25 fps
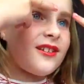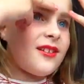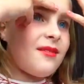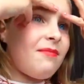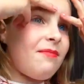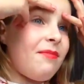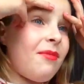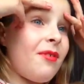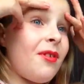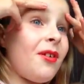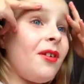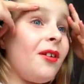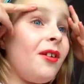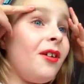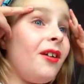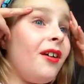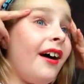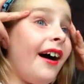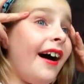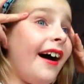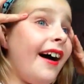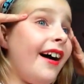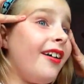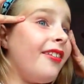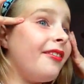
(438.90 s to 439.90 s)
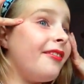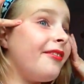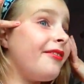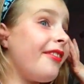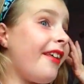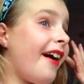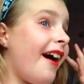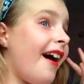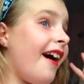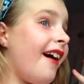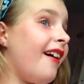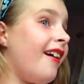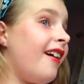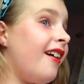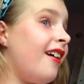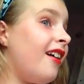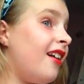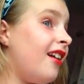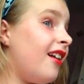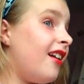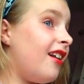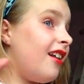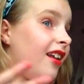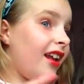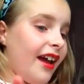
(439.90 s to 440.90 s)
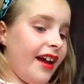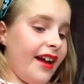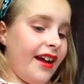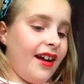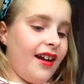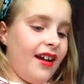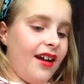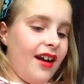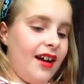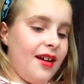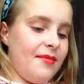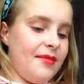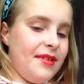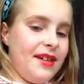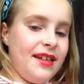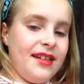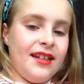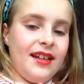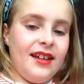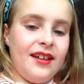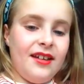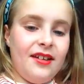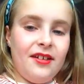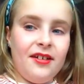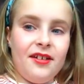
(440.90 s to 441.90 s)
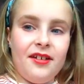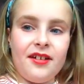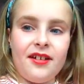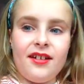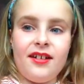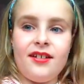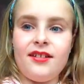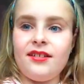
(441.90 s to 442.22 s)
to pour out of that. Like, I mean, look.